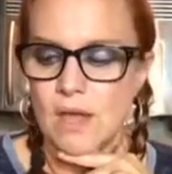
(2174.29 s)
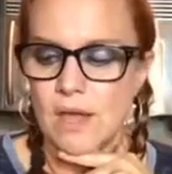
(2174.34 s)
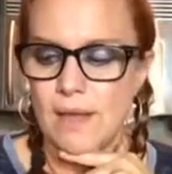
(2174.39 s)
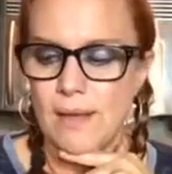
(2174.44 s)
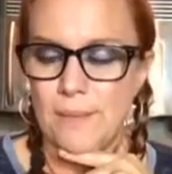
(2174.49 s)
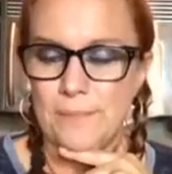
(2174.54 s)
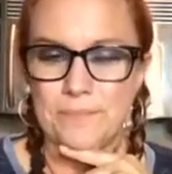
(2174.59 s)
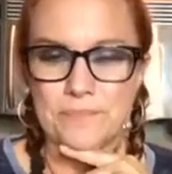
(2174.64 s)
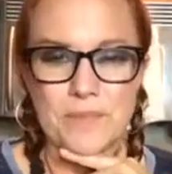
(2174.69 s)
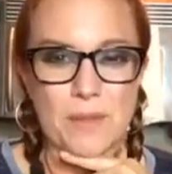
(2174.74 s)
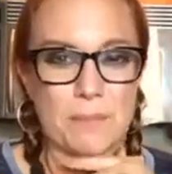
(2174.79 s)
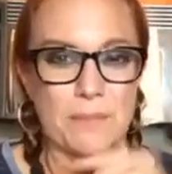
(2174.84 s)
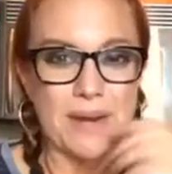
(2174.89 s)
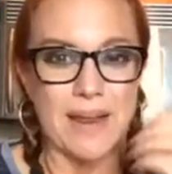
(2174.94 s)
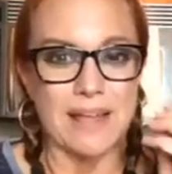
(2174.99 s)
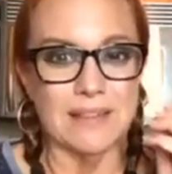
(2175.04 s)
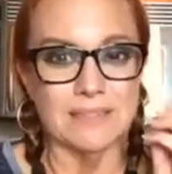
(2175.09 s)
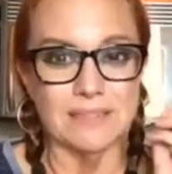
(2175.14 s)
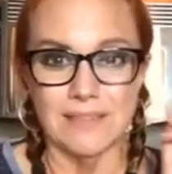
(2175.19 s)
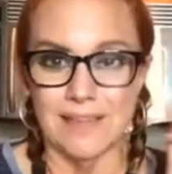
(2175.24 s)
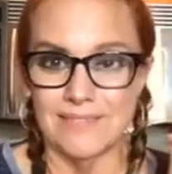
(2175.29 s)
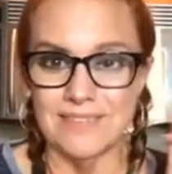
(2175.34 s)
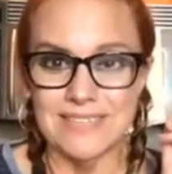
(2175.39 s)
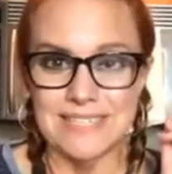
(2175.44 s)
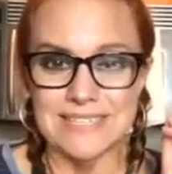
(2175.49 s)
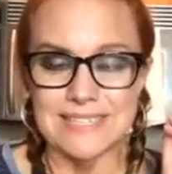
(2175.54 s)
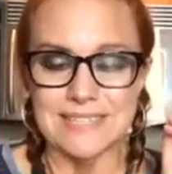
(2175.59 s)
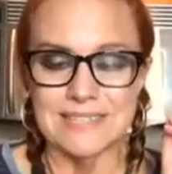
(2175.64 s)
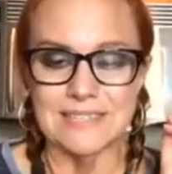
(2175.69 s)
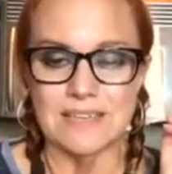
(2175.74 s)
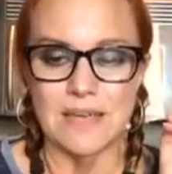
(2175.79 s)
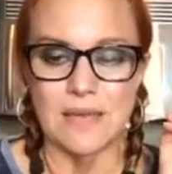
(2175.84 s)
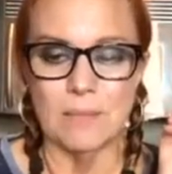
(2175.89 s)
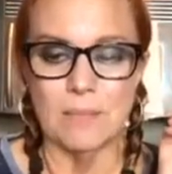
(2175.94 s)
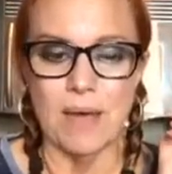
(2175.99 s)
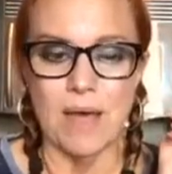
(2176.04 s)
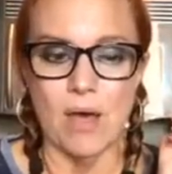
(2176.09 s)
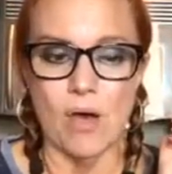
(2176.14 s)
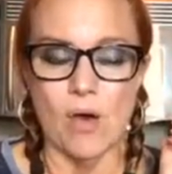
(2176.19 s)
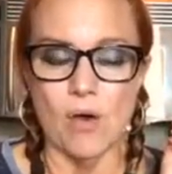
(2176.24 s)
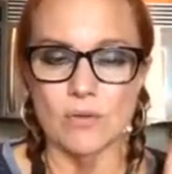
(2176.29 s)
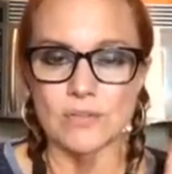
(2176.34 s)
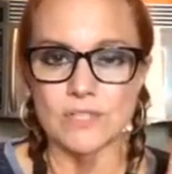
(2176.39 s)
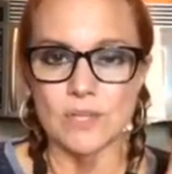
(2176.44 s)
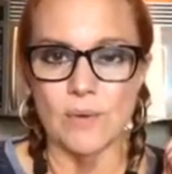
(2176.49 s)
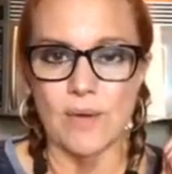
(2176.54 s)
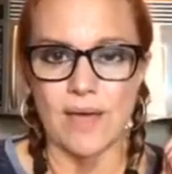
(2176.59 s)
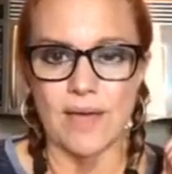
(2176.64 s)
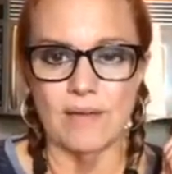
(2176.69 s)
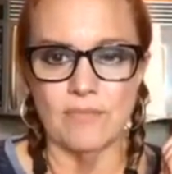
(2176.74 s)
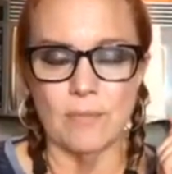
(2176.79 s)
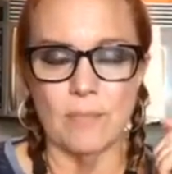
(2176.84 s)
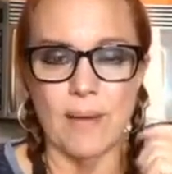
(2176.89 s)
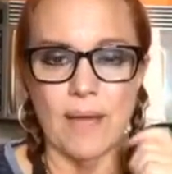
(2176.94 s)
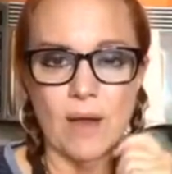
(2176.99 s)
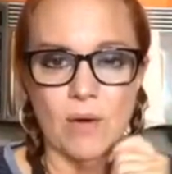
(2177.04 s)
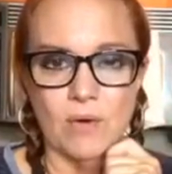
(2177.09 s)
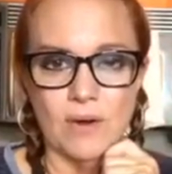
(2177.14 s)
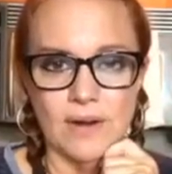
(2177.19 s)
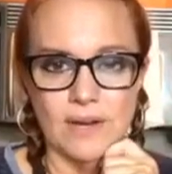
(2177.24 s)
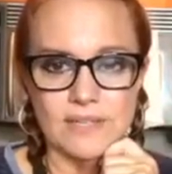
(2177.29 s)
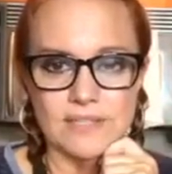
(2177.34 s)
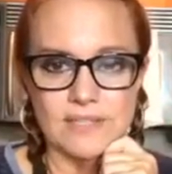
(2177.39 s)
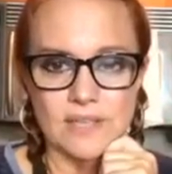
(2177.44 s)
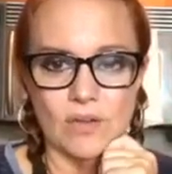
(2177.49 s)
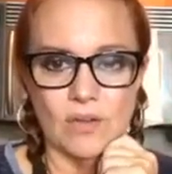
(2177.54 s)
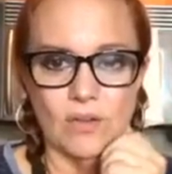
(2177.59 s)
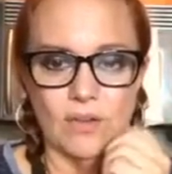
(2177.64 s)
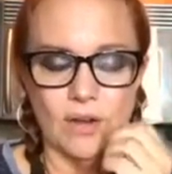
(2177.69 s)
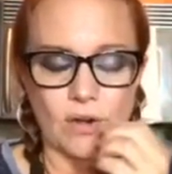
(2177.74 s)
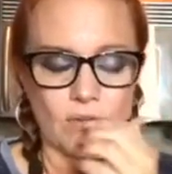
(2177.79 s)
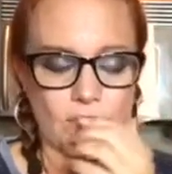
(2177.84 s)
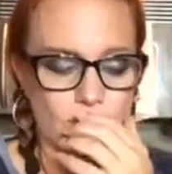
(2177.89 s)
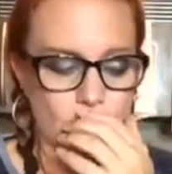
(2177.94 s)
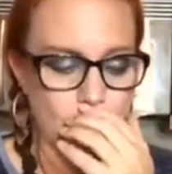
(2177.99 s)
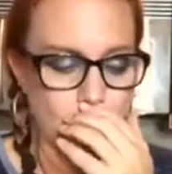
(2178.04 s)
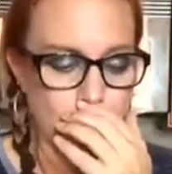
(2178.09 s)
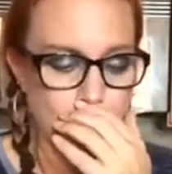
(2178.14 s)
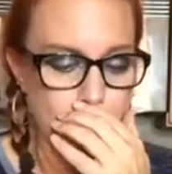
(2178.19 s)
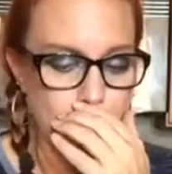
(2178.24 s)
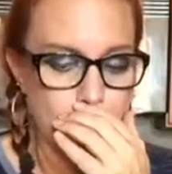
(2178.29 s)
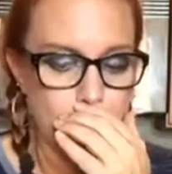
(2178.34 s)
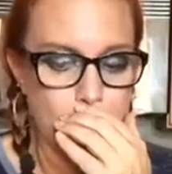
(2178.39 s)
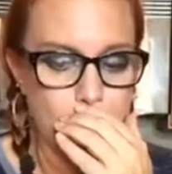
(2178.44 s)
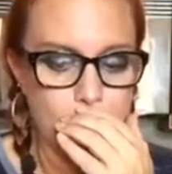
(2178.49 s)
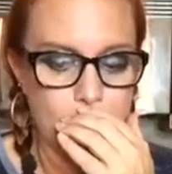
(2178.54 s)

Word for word: Um, but I love it. Um, I also have a Power XL air fryer.